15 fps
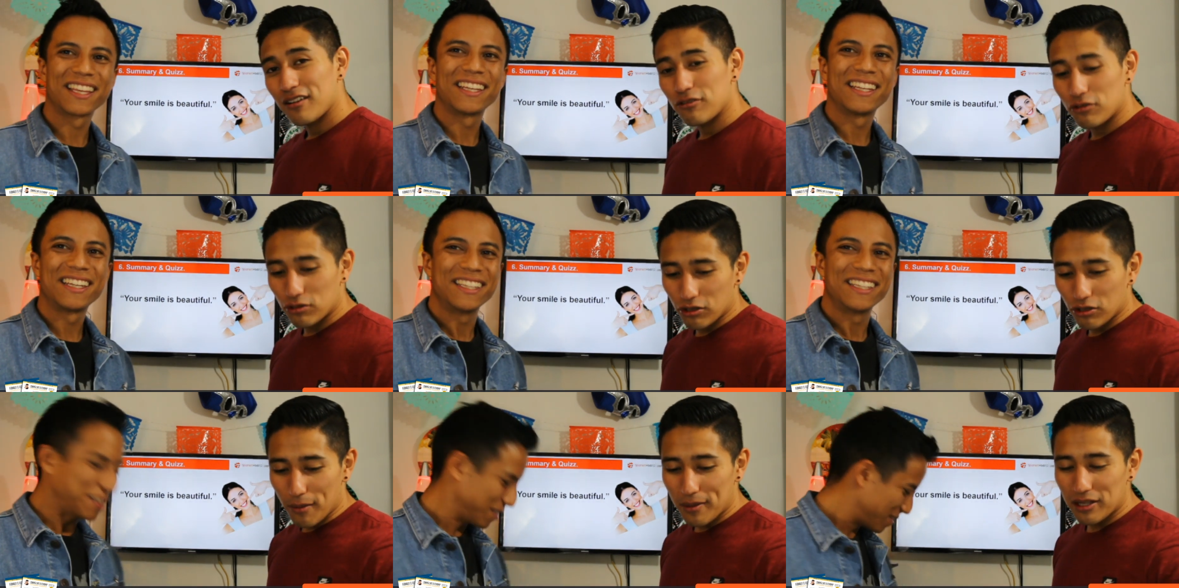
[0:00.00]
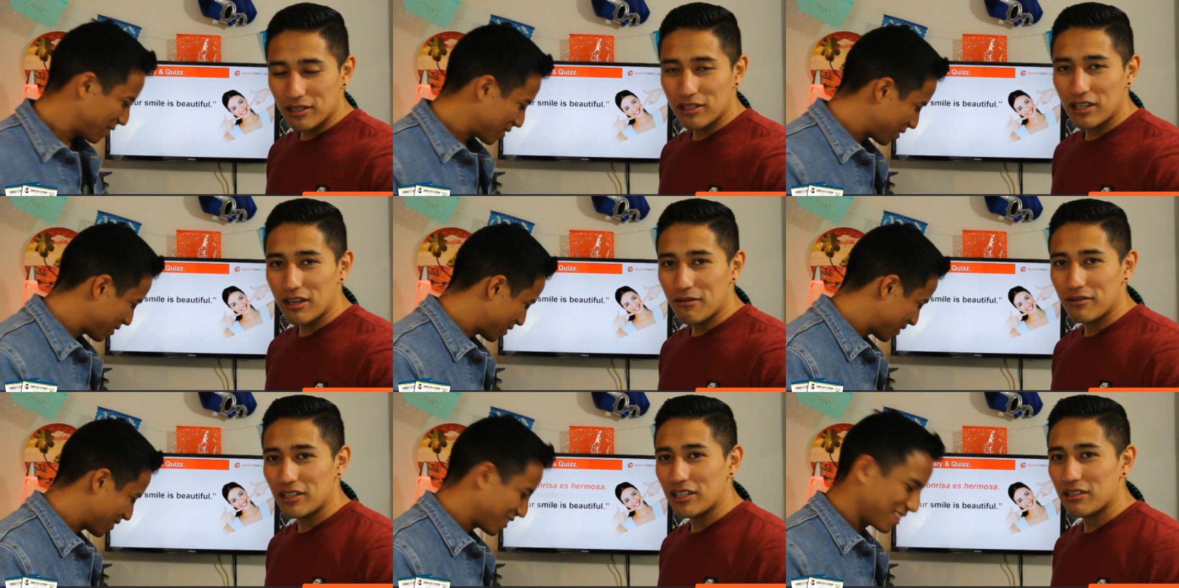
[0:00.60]
Speaker 1: Comment here in
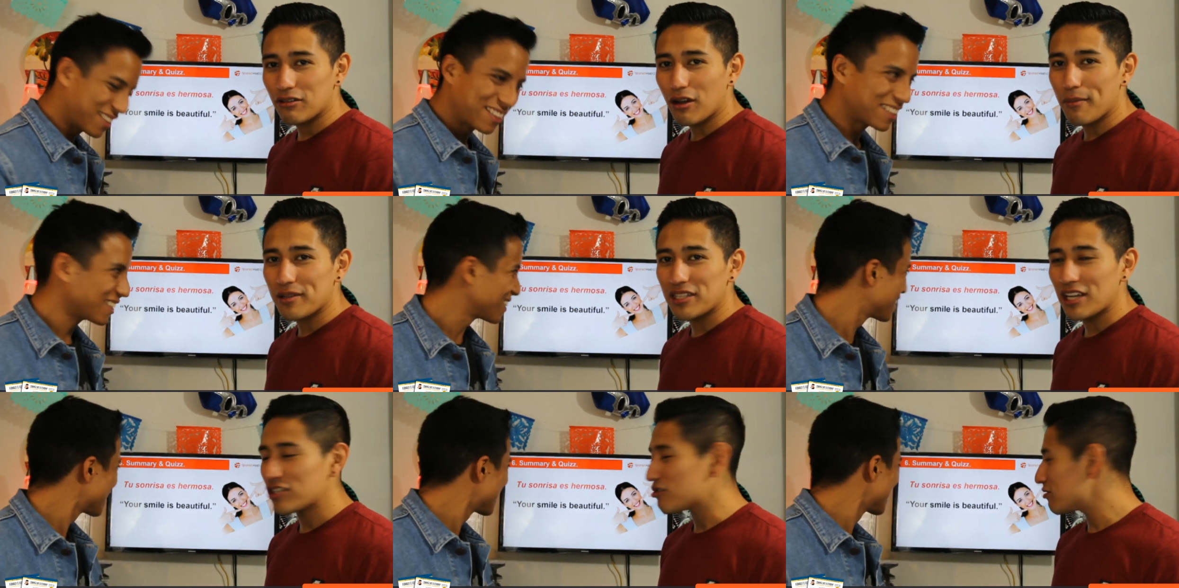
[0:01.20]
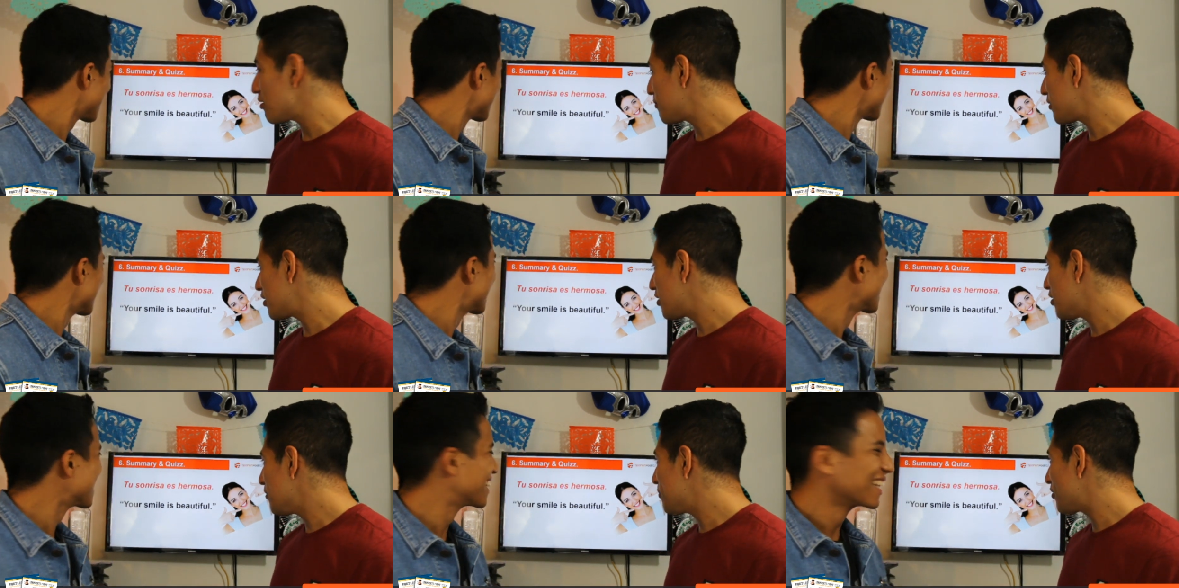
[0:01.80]
the comment section down below.
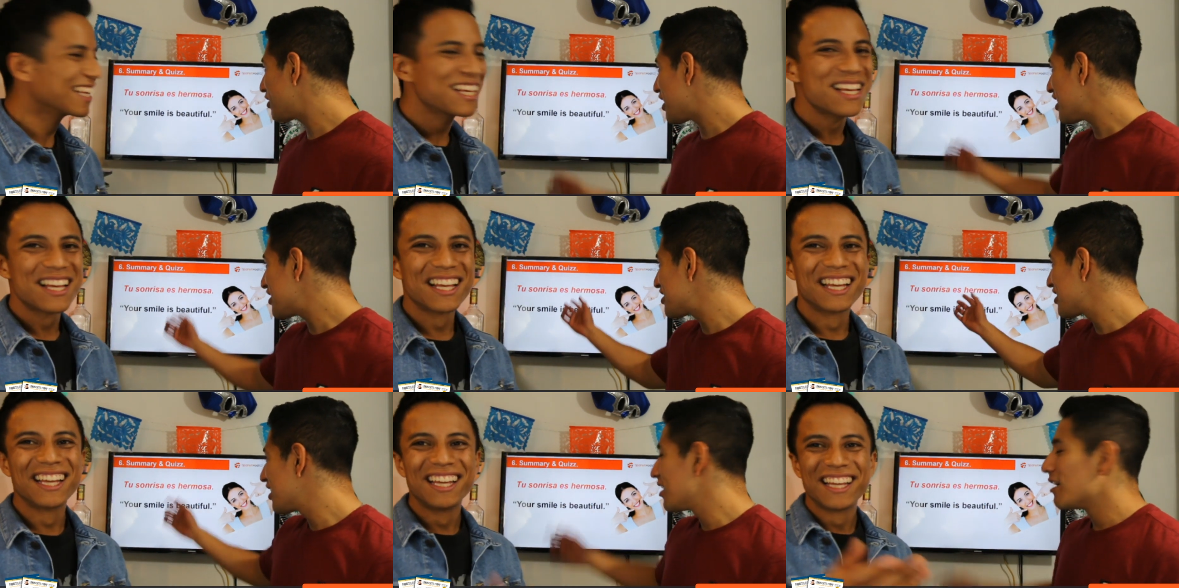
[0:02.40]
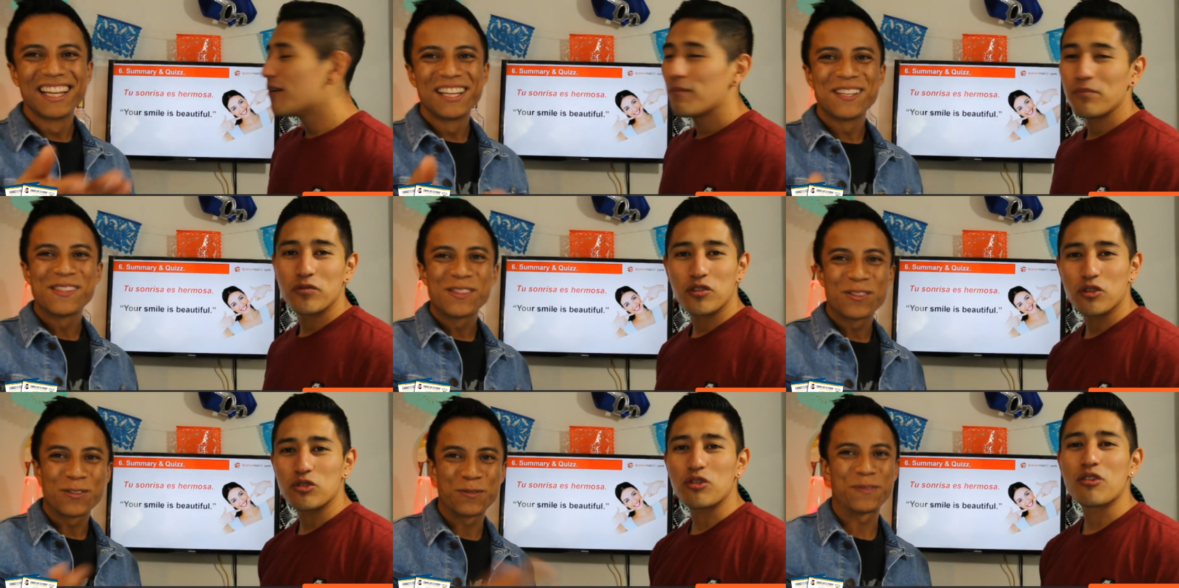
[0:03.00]
Well, that's tu
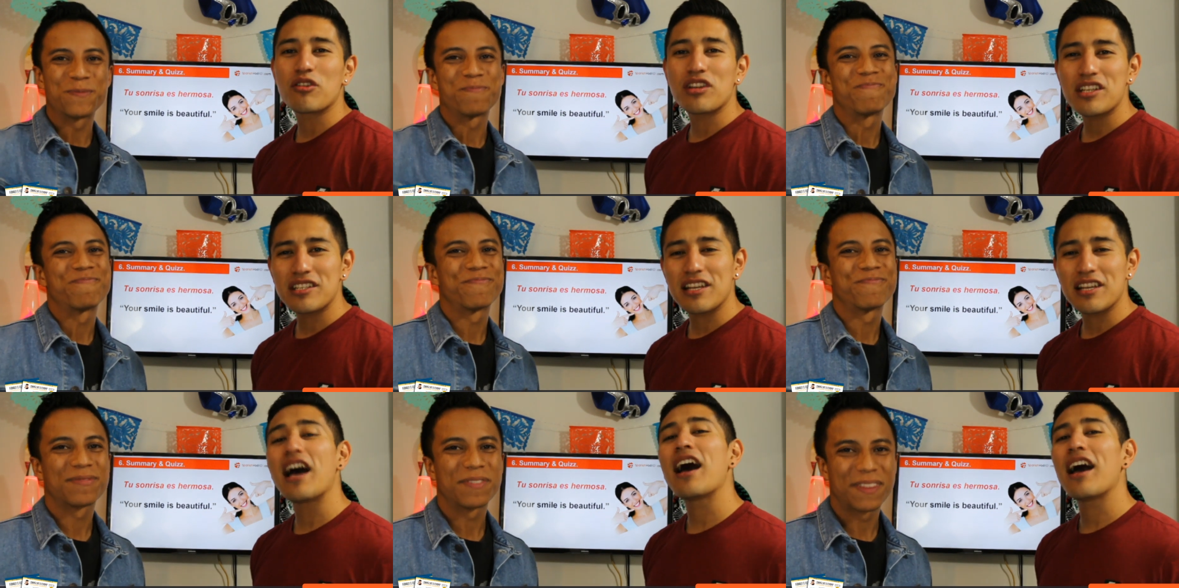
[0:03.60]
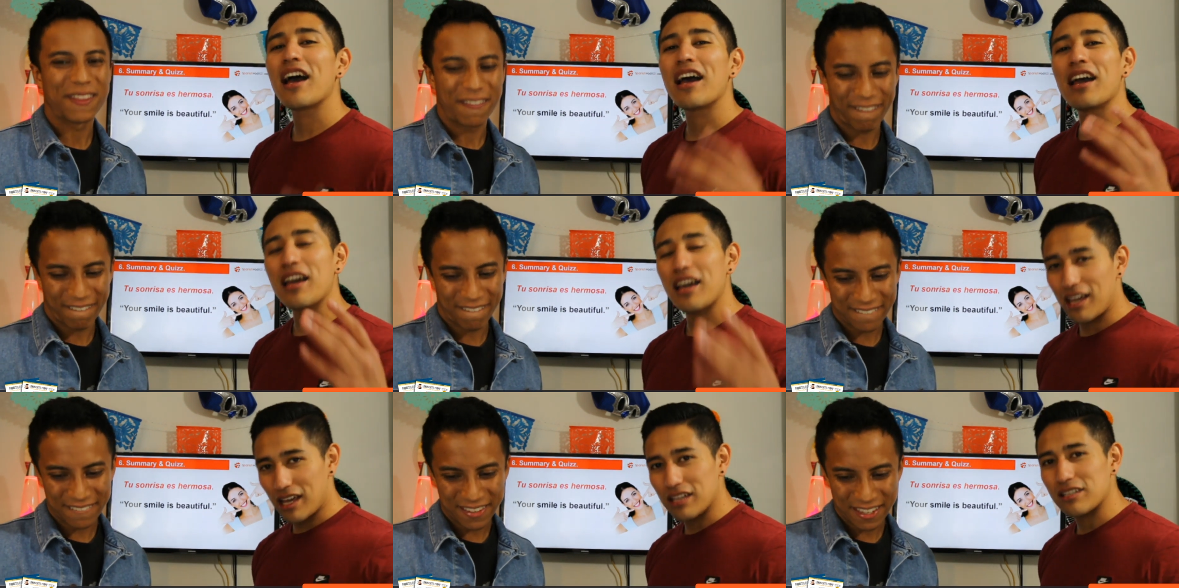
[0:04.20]
sonrisa
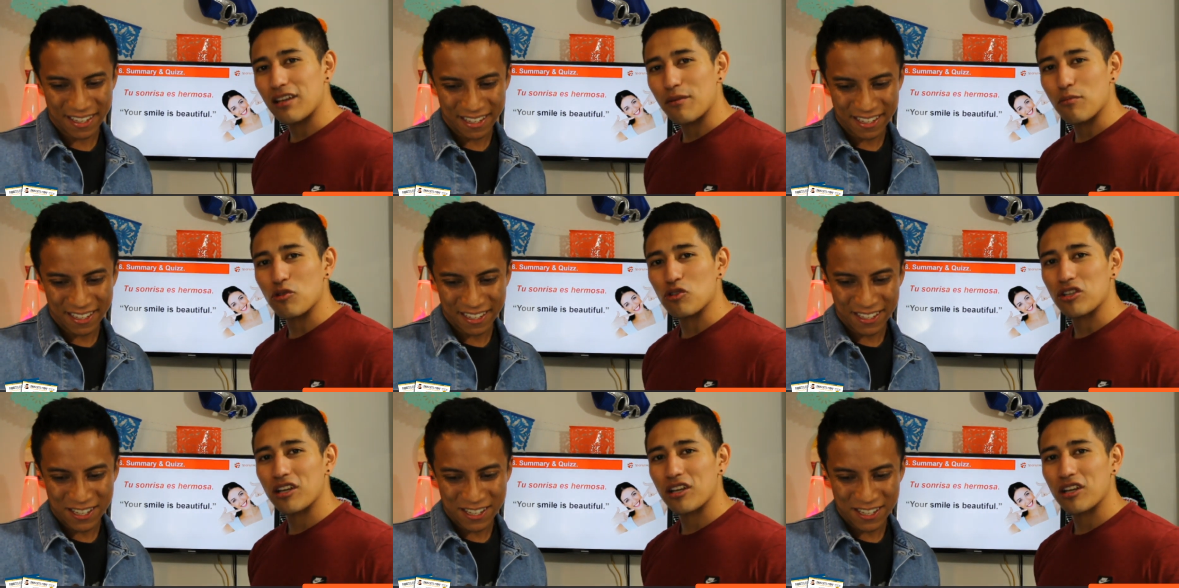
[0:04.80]
es hermosa.